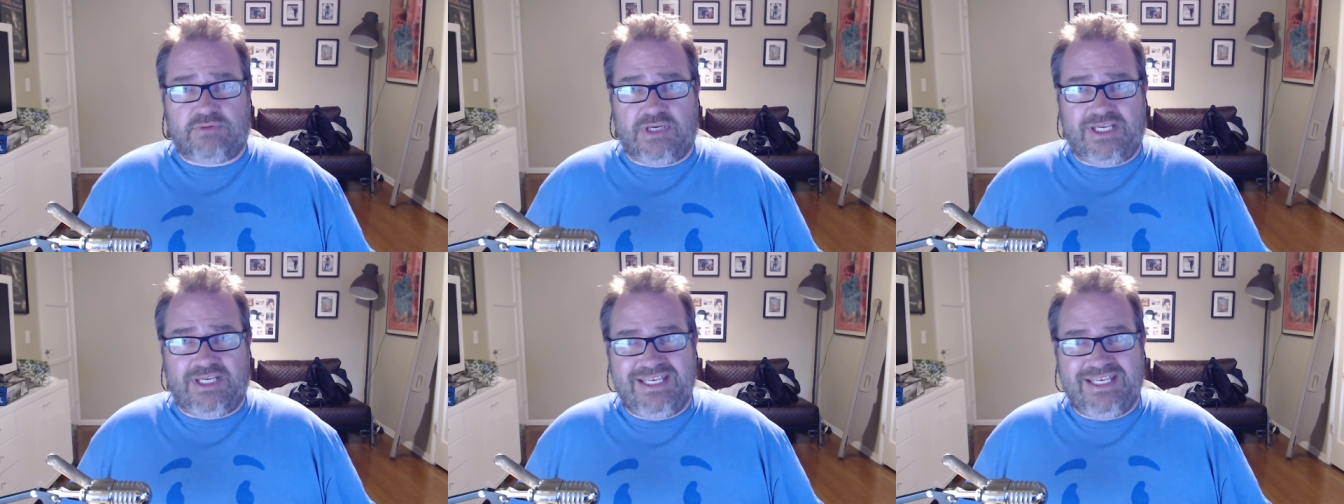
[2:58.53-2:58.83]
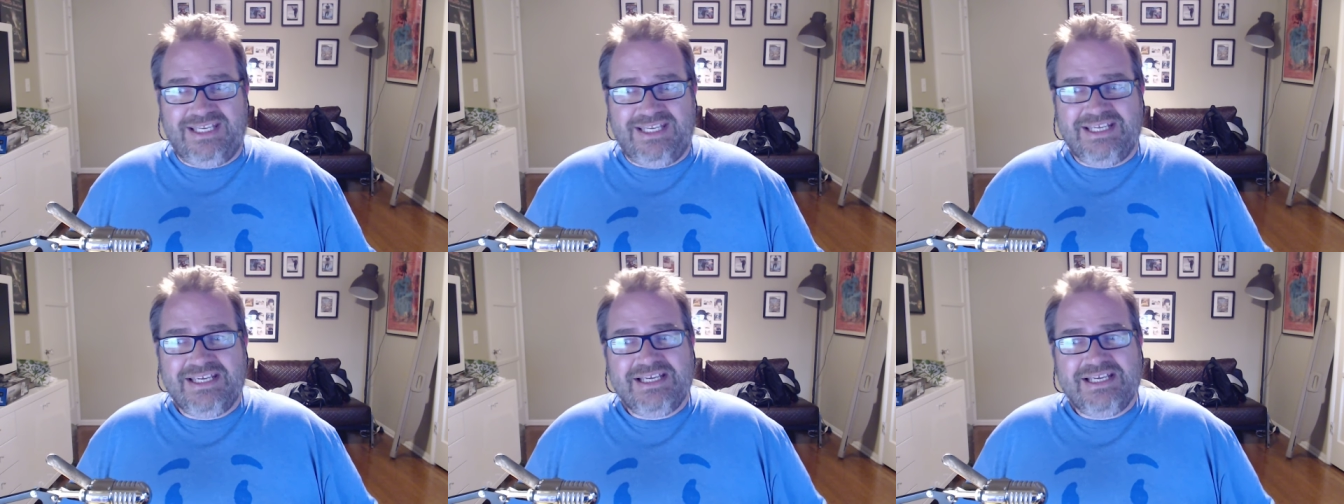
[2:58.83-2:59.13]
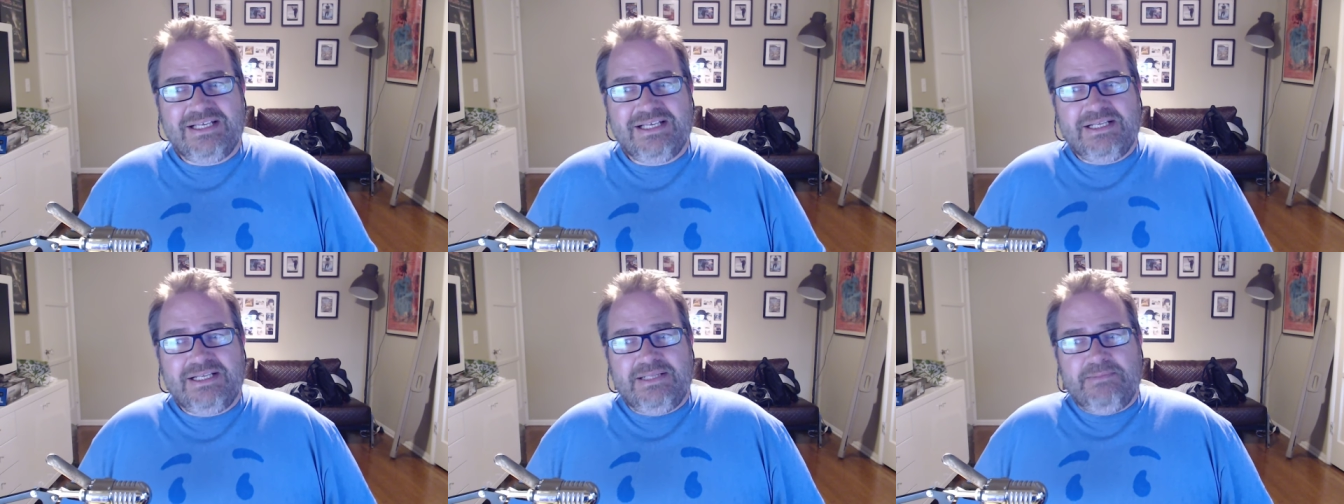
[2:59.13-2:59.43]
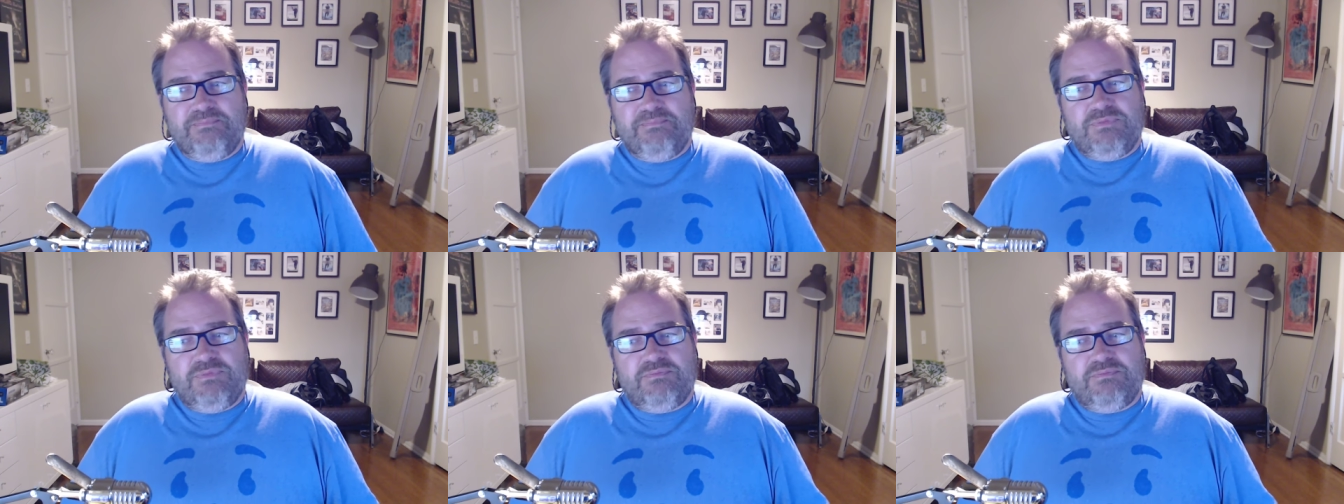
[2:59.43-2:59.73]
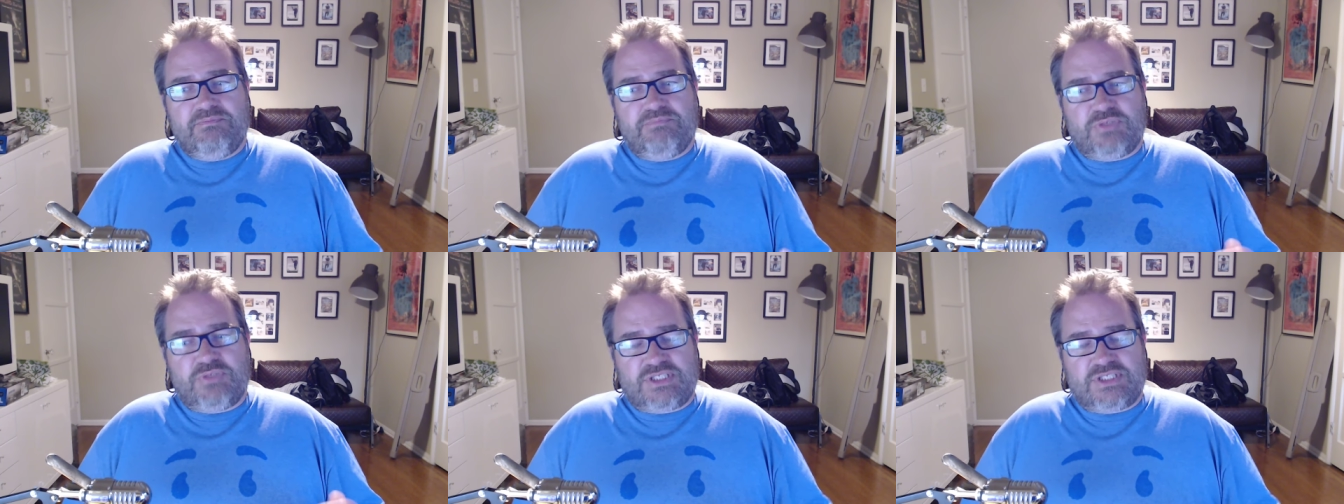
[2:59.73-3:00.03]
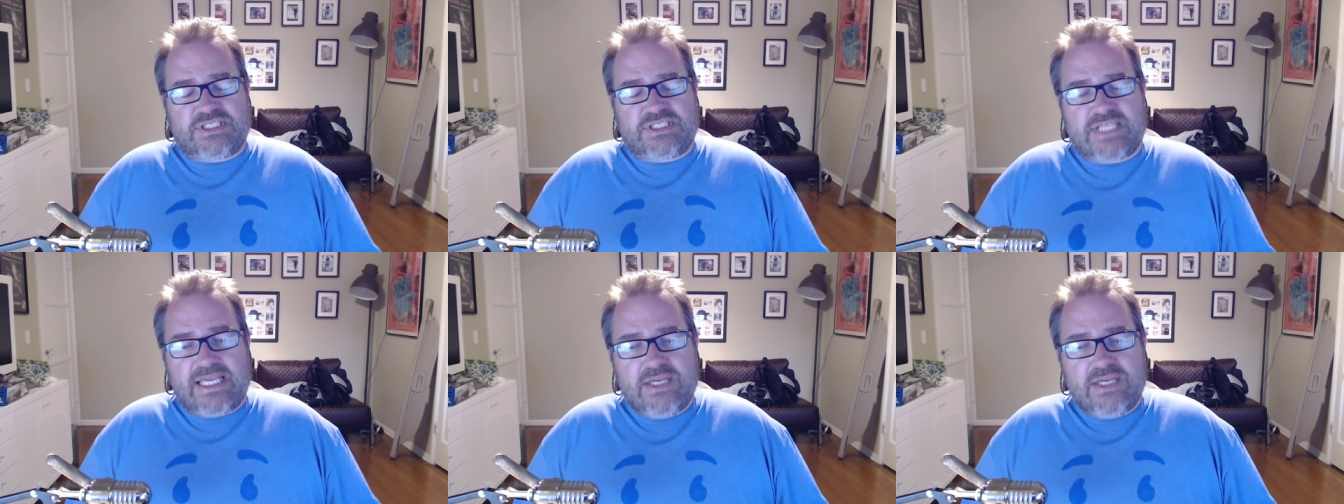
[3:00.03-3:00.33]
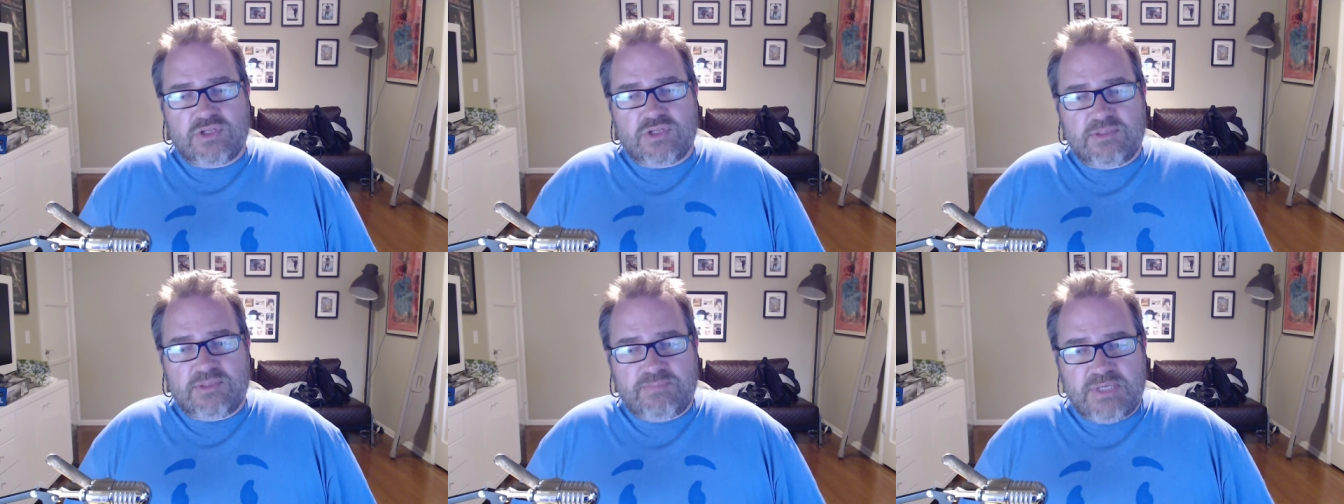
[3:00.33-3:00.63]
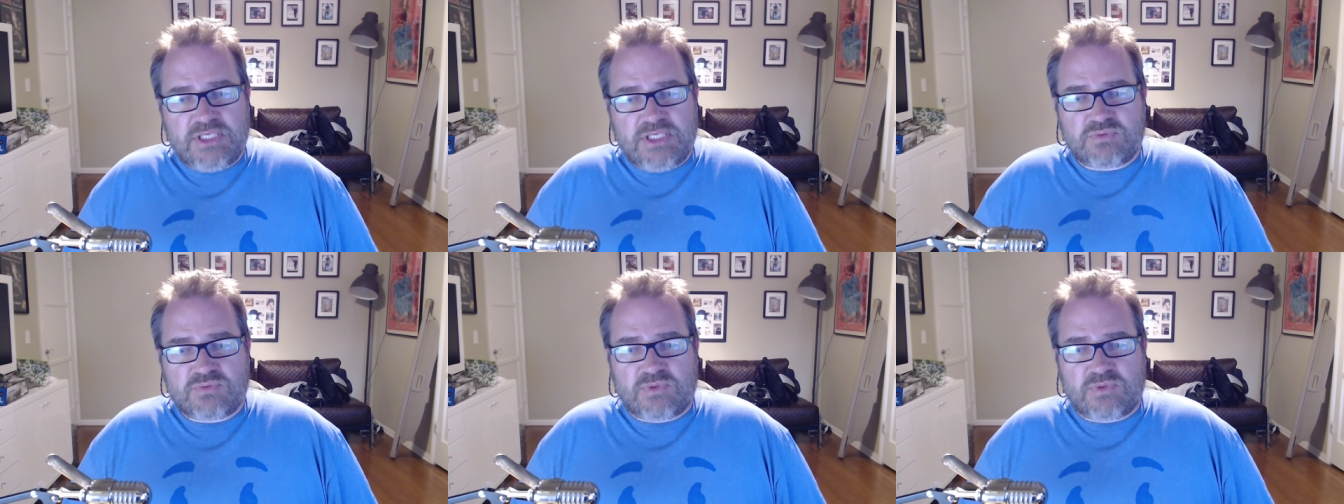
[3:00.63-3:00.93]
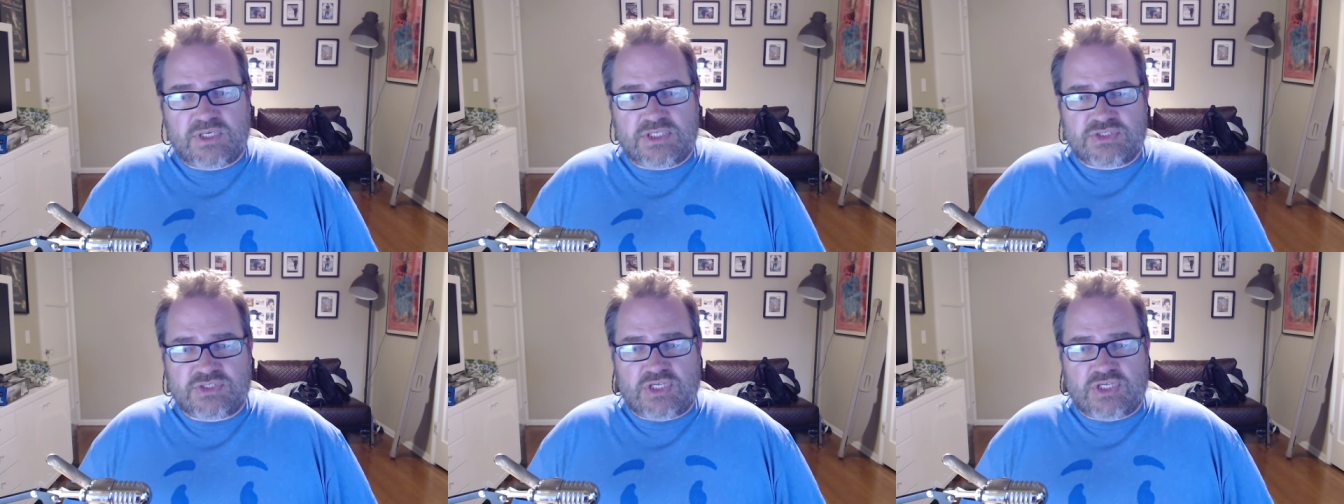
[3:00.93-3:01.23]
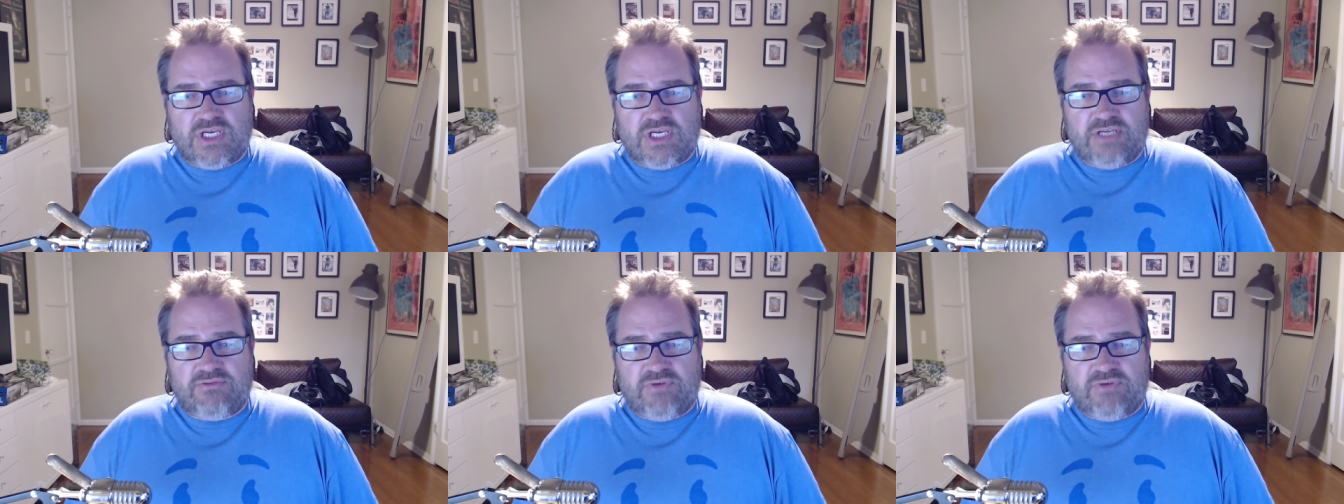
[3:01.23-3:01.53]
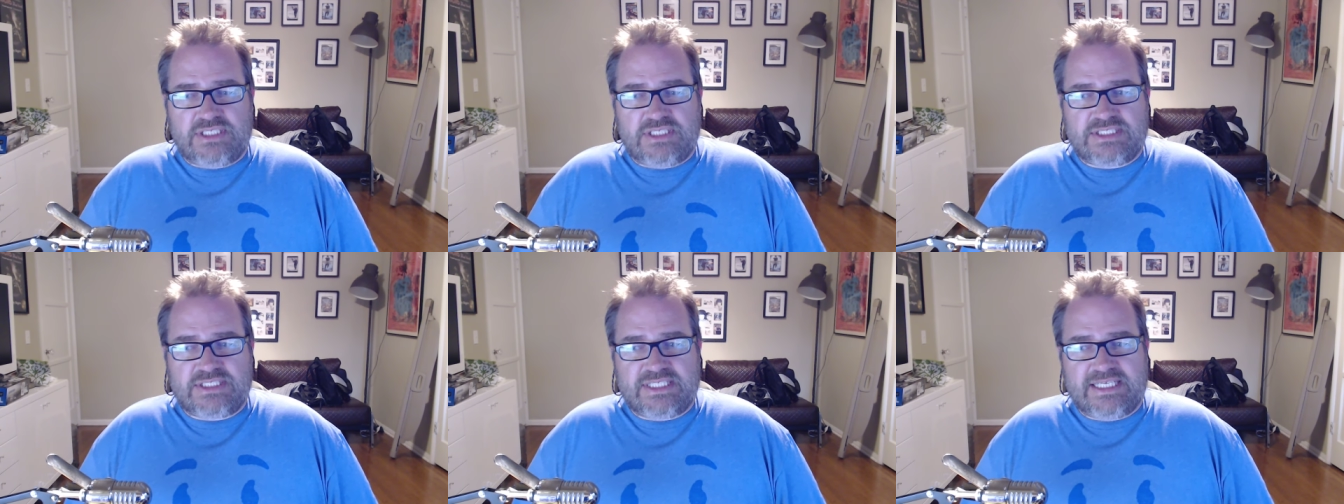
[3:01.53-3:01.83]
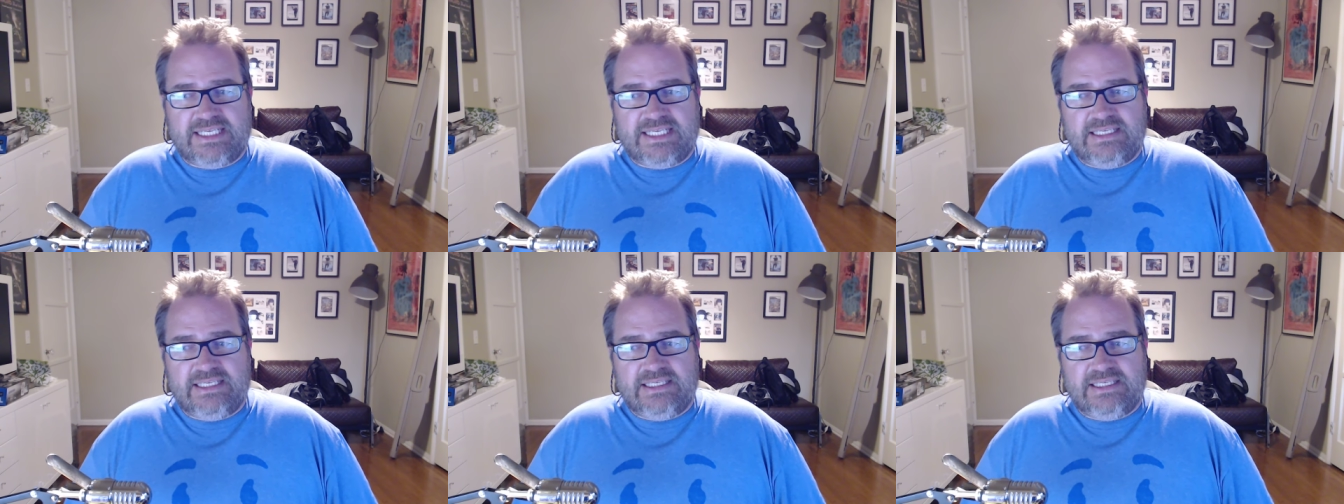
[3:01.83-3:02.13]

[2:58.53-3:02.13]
right? But today on the beach, when I started writing,